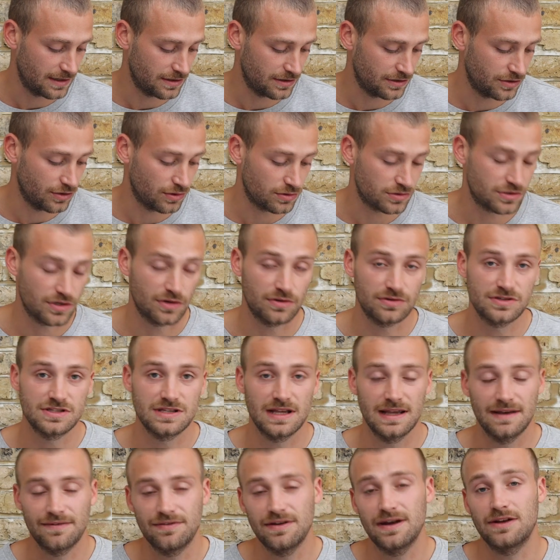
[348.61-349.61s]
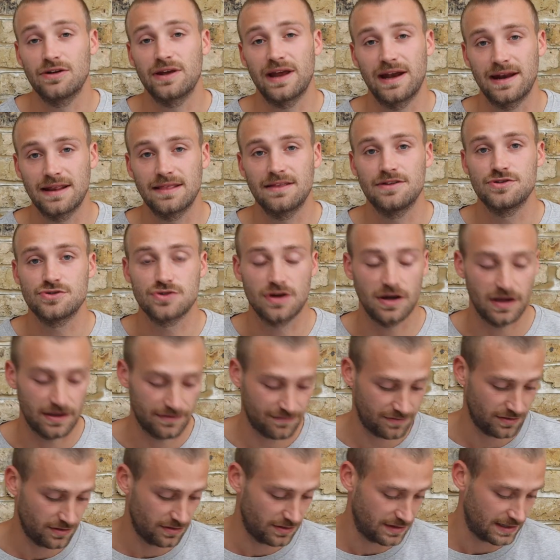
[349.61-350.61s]
your dogs, if you're getting the dry
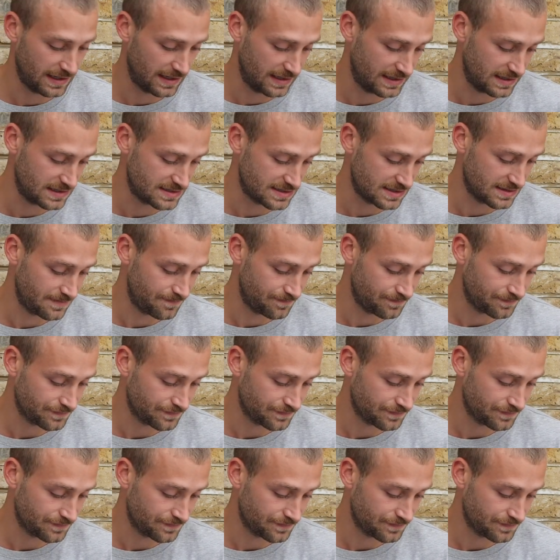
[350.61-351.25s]
food, that is.